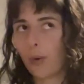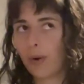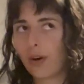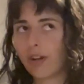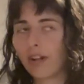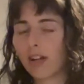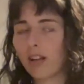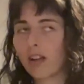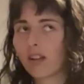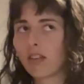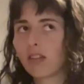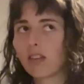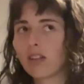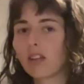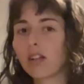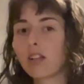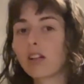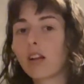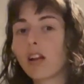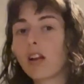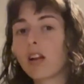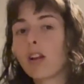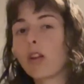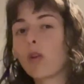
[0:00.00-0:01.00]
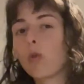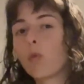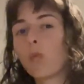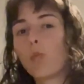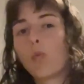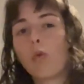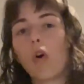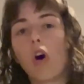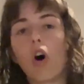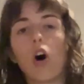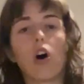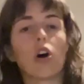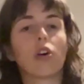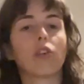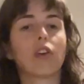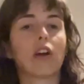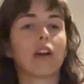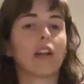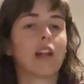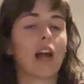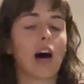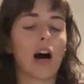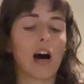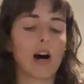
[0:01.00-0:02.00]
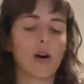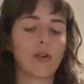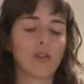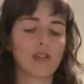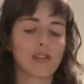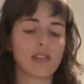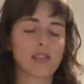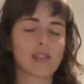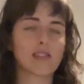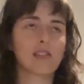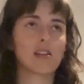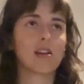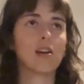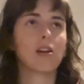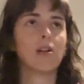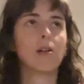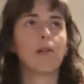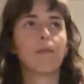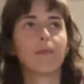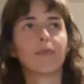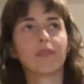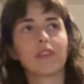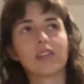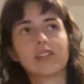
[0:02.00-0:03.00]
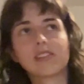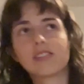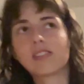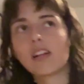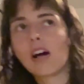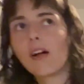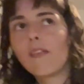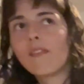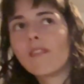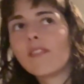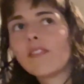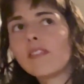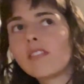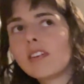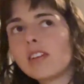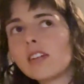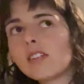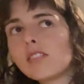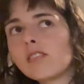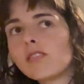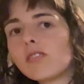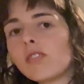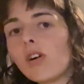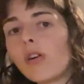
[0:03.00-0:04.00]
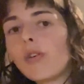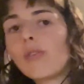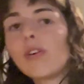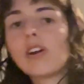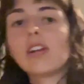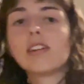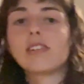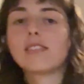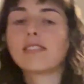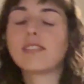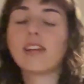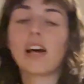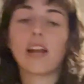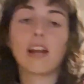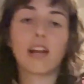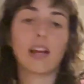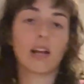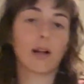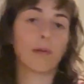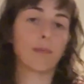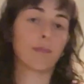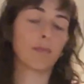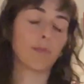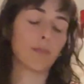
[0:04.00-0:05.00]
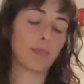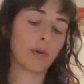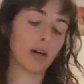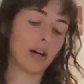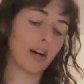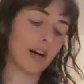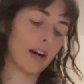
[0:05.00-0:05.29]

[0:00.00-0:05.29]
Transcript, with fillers: on a little walk right now. It's the sun is already setting, but